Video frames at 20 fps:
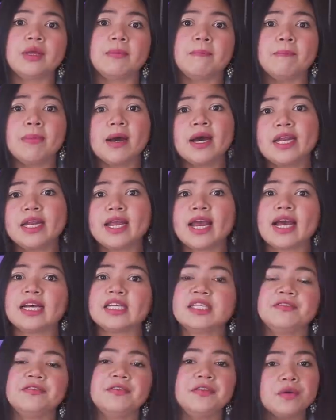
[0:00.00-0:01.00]
the body
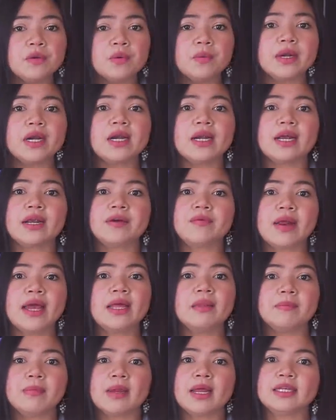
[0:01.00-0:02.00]
has fewer
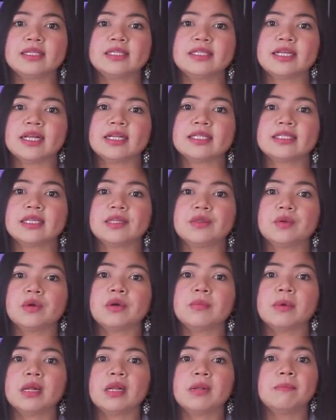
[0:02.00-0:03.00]
red blood cells than
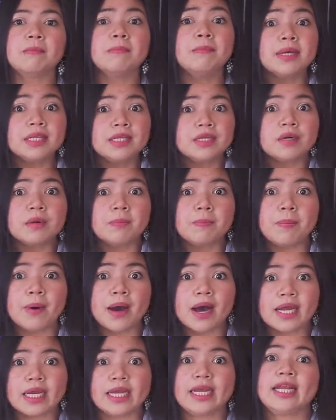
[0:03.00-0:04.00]
normal, but your
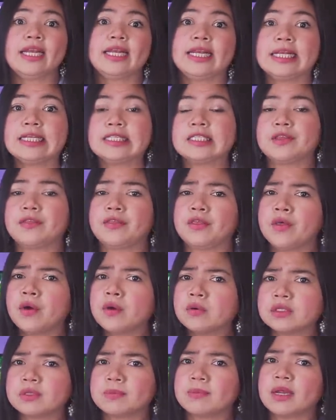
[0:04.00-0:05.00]
body needs
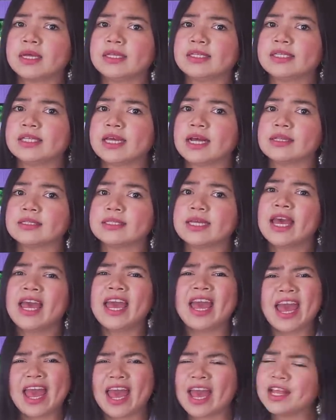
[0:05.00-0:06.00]
those blood cells
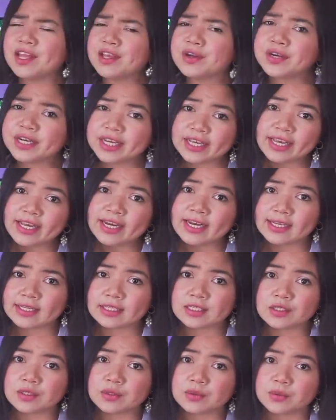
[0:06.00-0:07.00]
and your
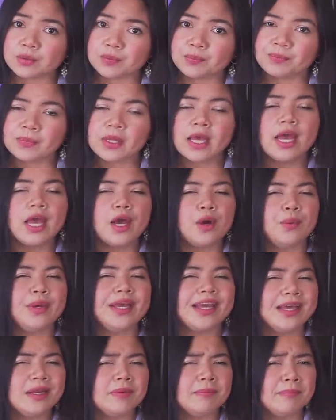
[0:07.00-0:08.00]
kidneys too.
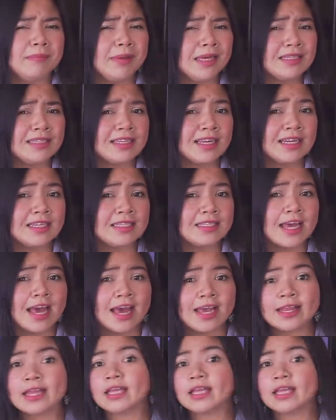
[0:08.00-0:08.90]
We can basically say